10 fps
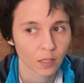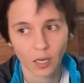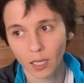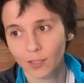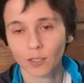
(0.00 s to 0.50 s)

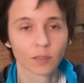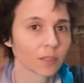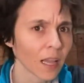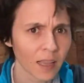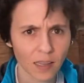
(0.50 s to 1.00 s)
Not
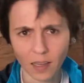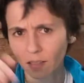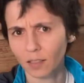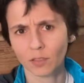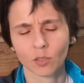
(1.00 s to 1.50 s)
just, hey,
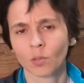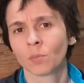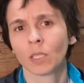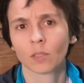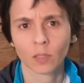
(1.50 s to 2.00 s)
I love you so much,